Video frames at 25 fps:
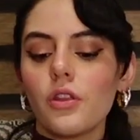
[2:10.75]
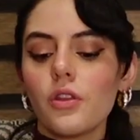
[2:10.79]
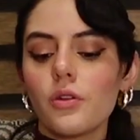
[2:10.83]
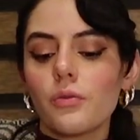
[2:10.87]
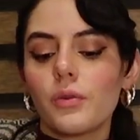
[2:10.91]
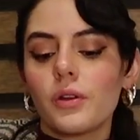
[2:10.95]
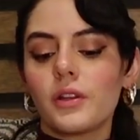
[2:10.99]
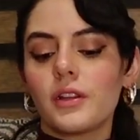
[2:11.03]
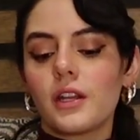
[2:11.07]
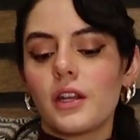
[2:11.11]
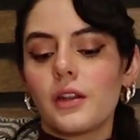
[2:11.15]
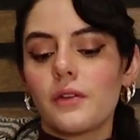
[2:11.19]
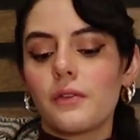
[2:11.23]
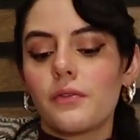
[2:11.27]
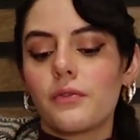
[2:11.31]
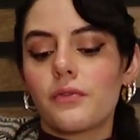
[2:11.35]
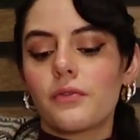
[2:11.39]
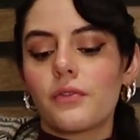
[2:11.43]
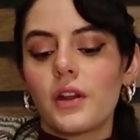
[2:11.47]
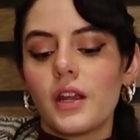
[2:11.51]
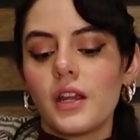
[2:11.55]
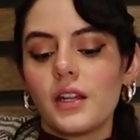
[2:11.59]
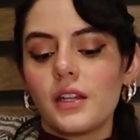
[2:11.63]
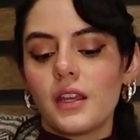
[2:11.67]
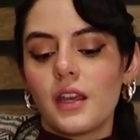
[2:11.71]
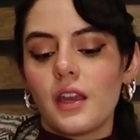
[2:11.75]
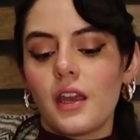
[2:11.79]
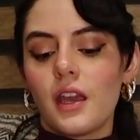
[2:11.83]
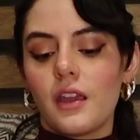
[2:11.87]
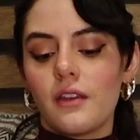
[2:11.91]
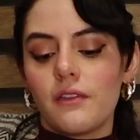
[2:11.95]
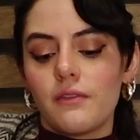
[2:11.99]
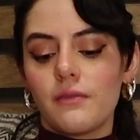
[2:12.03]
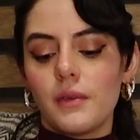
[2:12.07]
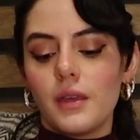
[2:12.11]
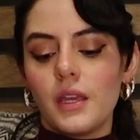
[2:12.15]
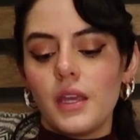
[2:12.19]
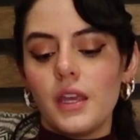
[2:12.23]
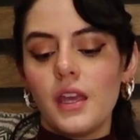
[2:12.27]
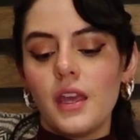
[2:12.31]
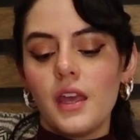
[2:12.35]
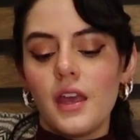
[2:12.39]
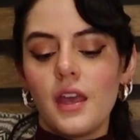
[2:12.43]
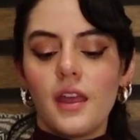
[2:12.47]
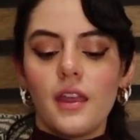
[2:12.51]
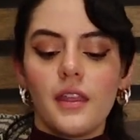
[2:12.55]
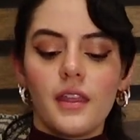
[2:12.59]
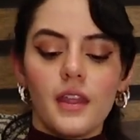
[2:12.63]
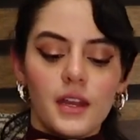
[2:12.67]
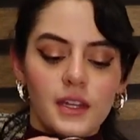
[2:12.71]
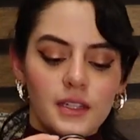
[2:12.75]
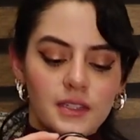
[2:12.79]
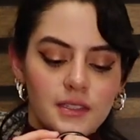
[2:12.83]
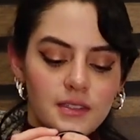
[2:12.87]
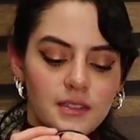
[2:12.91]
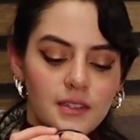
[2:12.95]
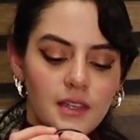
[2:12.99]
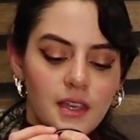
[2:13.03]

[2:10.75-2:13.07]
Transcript: another one that a friend gave me that it